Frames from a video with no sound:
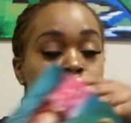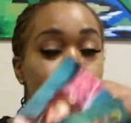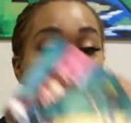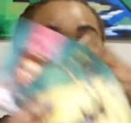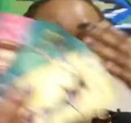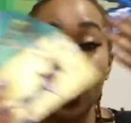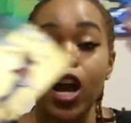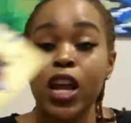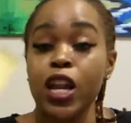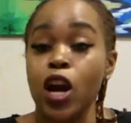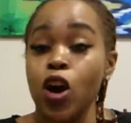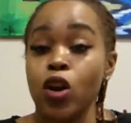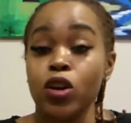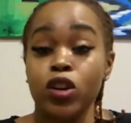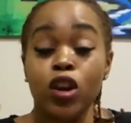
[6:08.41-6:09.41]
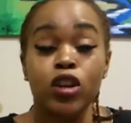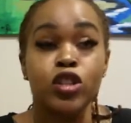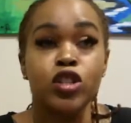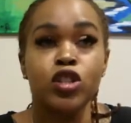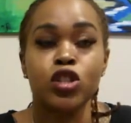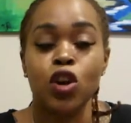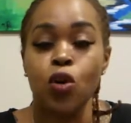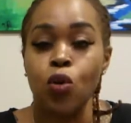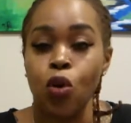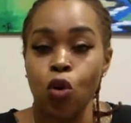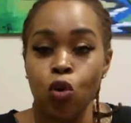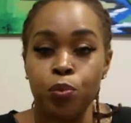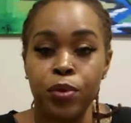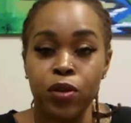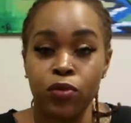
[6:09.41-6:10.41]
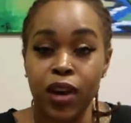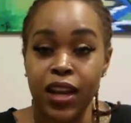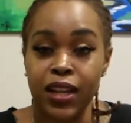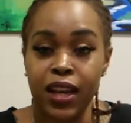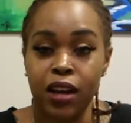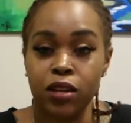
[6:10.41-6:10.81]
You're so open right now.